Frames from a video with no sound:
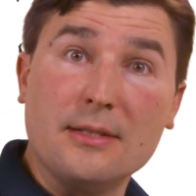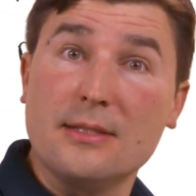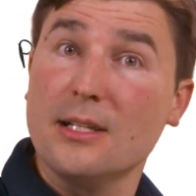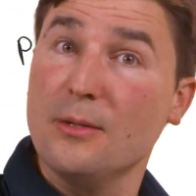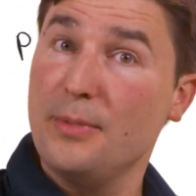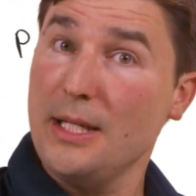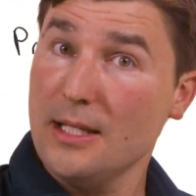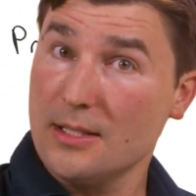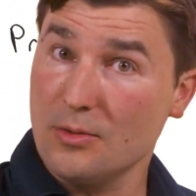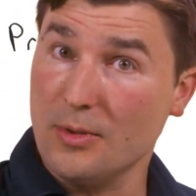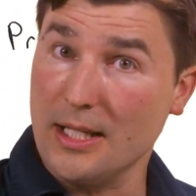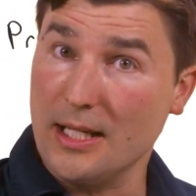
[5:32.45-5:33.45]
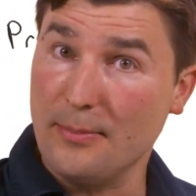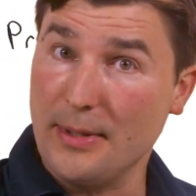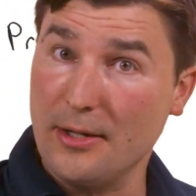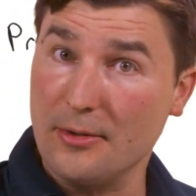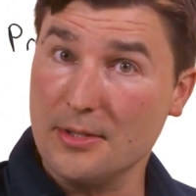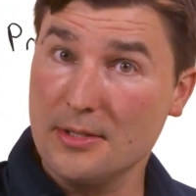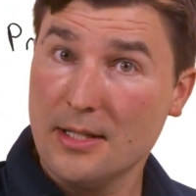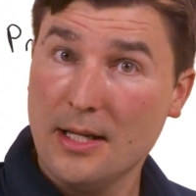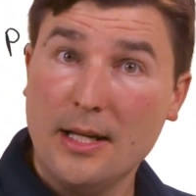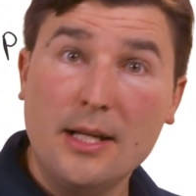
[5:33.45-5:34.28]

and cell B has 20 amp hours,